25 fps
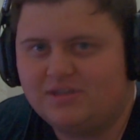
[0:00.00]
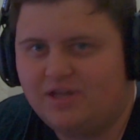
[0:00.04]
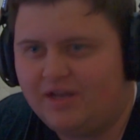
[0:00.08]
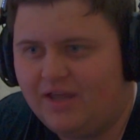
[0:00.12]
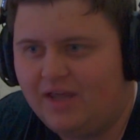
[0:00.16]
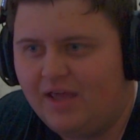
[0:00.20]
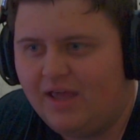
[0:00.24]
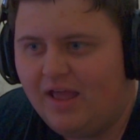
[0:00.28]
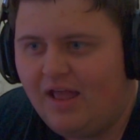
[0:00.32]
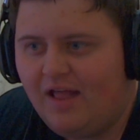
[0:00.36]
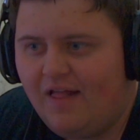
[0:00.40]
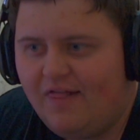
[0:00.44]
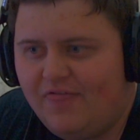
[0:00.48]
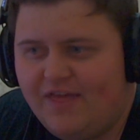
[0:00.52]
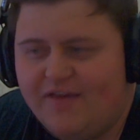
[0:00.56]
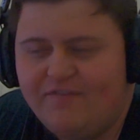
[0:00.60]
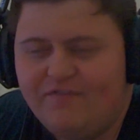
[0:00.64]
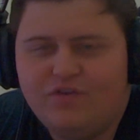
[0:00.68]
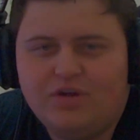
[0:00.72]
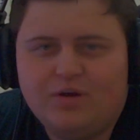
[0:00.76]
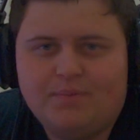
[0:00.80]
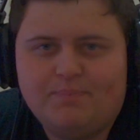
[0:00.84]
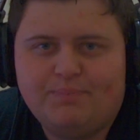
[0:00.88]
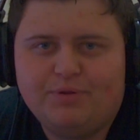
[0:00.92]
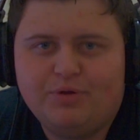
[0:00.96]
Like, they've
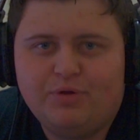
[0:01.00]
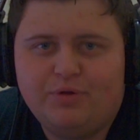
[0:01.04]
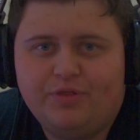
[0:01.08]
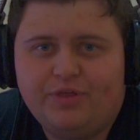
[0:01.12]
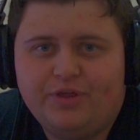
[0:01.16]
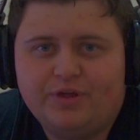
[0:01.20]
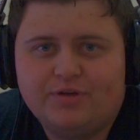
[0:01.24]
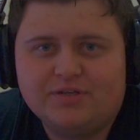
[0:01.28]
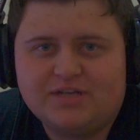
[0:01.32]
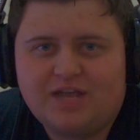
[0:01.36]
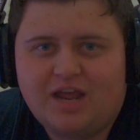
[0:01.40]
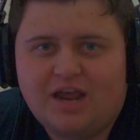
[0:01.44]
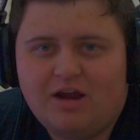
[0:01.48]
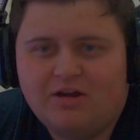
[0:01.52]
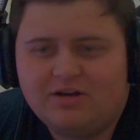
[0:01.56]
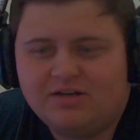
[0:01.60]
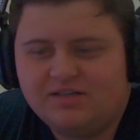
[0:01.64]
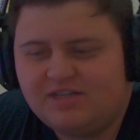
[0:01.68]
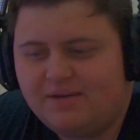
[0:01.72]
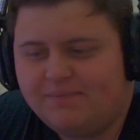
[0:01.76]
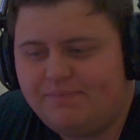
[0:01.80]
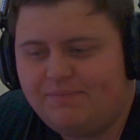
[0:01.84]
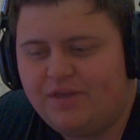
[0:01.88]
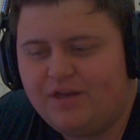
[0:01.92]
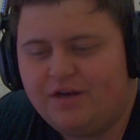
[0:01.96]
got to build those
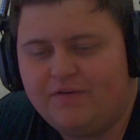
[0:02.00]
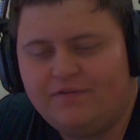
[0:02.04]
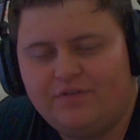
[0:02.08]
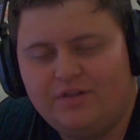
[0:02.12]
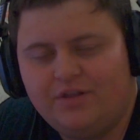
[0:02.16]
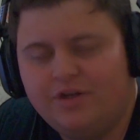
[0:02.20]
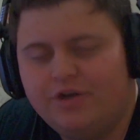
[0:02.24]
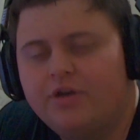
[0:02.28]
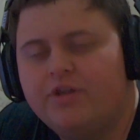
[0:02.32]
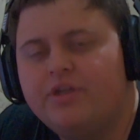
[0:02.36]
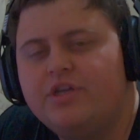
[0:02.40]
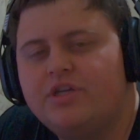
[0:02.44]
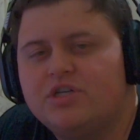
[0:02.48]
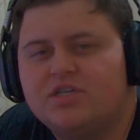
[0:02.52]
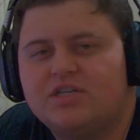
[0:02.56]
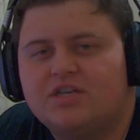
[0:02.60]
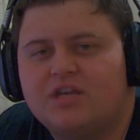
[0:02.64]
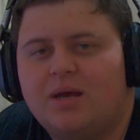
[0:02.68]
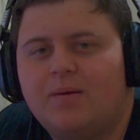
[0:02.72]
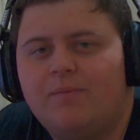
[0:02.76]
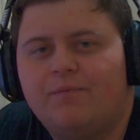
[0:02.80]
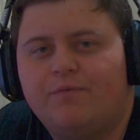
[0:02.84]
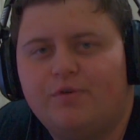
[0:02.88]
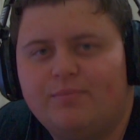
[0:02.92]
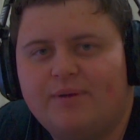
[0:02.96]
characters up that have literally just
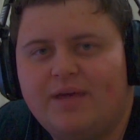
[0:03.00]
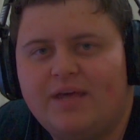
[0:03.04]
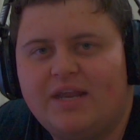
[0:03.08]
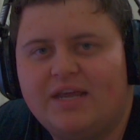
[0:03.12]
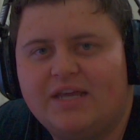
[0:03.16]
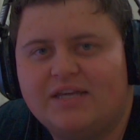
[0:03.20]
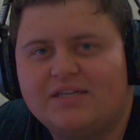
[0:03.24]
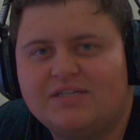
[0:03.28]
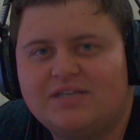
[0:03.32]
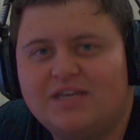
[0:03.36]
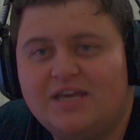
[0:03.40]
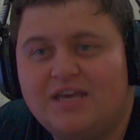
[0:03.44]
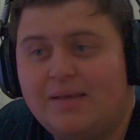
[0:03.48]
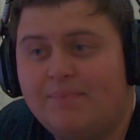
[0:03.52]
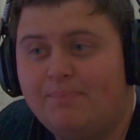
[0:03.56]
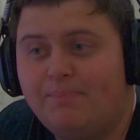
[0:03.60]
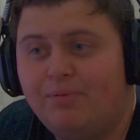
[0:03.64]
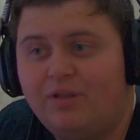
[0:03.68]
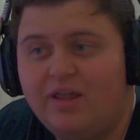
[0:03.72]
come from NXT.